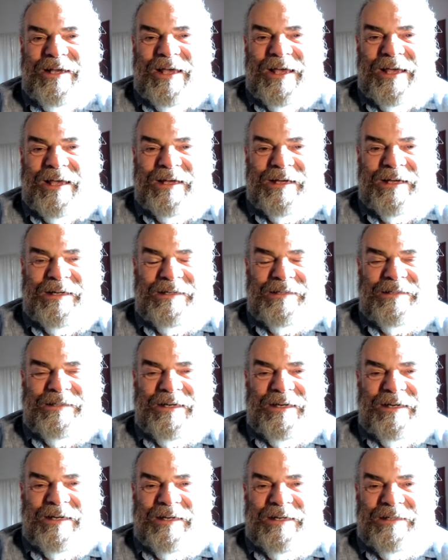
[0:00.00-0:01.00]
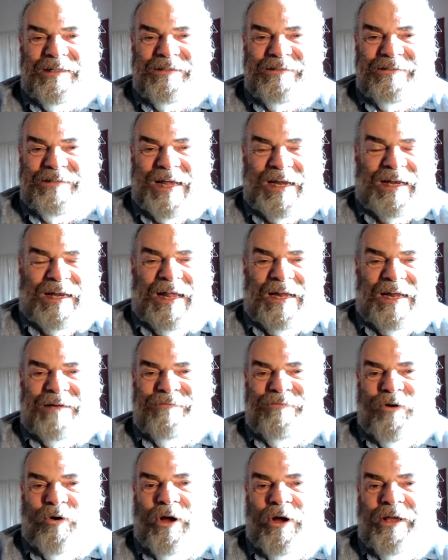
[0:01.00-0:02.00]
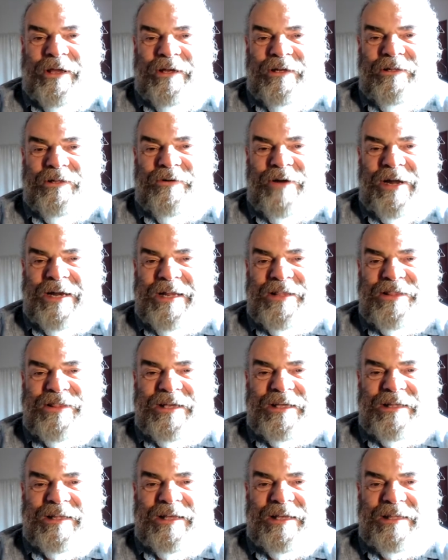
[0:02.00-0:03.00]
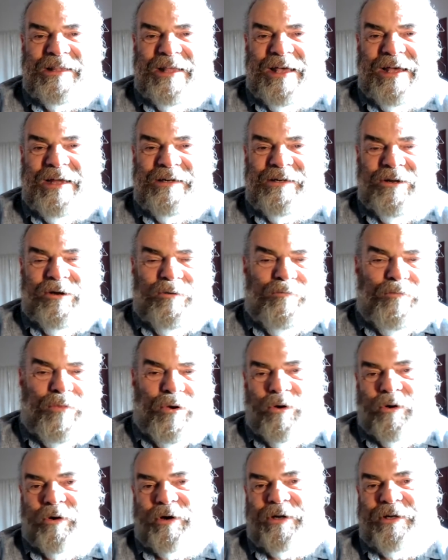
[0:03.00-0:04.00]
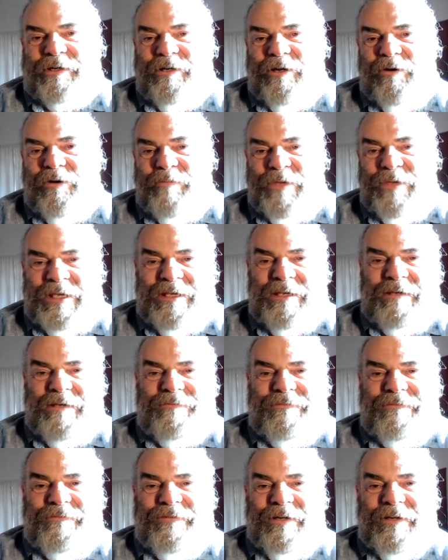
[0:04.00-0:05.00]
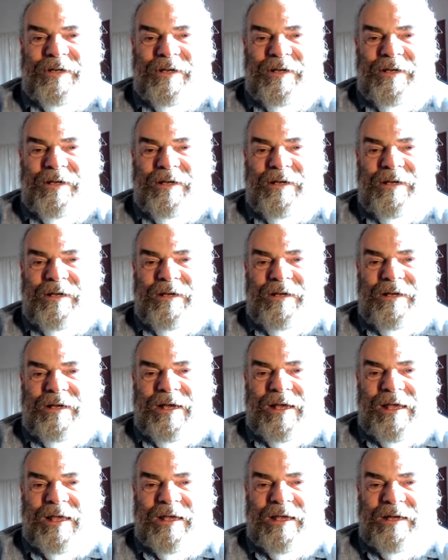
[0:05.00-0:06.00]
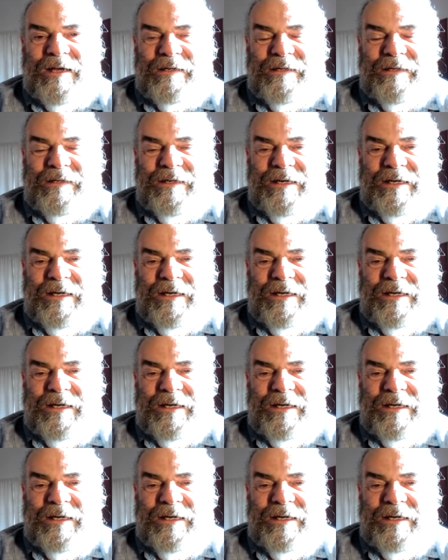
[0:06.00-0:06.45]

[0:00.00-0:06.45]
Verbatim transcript: and not a lot of oil or anything like that, no pork, no beef. And